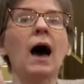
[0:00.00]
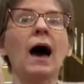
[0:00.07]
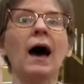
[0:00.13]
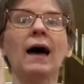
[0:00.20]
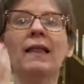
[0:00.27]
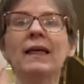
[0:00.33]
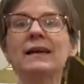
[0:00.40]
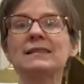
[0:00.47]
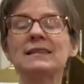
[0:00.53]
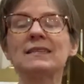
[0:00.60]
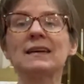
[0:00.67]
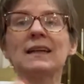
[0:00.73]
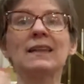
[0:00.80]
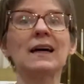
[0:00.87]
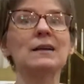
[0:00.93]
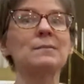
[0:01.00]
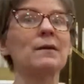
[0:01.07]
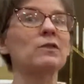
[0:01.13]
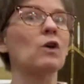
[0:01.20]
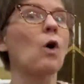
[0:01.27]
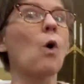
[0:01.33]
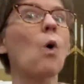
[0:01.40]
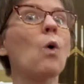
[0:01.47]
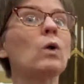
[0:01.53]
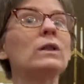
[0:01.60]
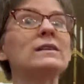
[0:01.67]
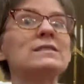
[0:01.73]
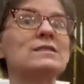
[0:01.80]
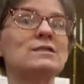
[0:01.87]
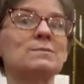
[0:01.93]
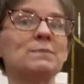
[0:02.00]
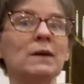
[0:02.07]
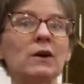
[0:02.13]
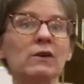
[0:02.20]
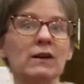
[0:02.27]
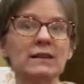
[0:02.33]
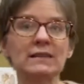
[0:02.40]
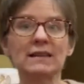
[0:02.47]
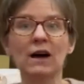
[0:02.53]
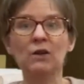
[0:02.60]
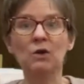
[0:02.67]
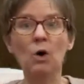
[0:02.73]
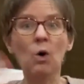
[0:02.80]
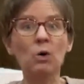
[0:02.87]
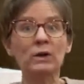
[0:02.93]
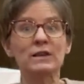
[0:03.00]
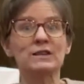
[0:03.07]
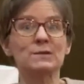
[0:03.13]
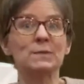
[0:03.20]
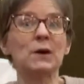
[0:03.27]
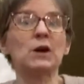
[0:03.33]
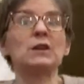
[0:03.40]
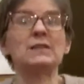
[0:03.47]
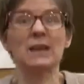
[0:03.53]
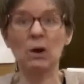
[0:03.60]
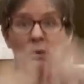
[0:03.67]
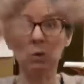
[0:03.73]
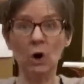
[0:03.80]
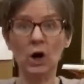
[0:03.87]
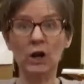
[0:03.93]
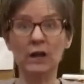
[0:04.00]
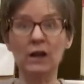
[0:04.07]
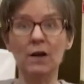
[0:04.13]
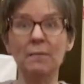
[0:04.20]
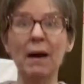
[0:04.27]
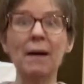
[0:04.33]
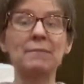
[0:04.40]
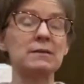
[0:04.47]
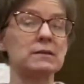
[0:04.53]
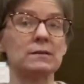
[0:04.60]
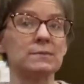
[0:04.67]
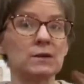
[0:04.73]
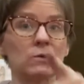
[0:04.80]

I like to think a lot about the Holy Spirit and how the Holy Spirit is at work in our baptisms.